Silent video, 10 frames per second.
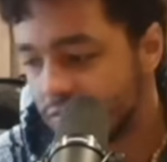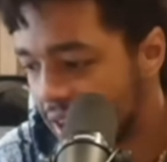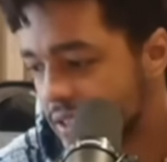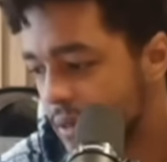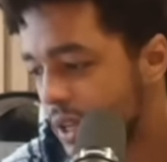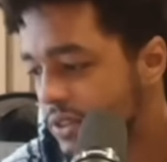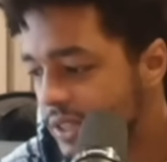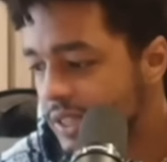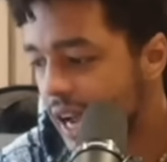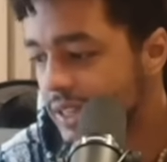Find somebody else.
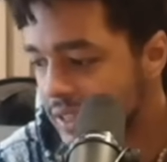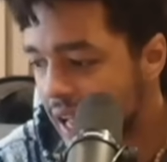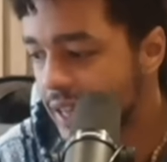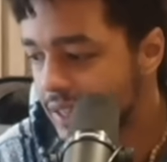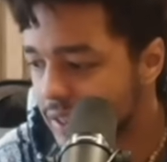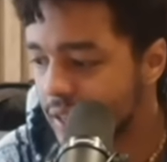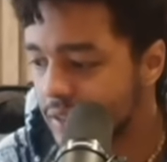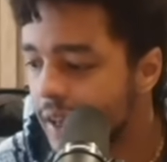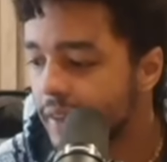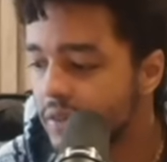This guy's not it. This guy
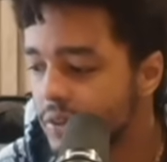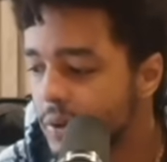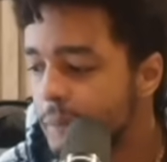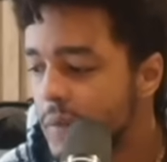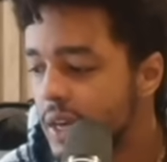does not love you.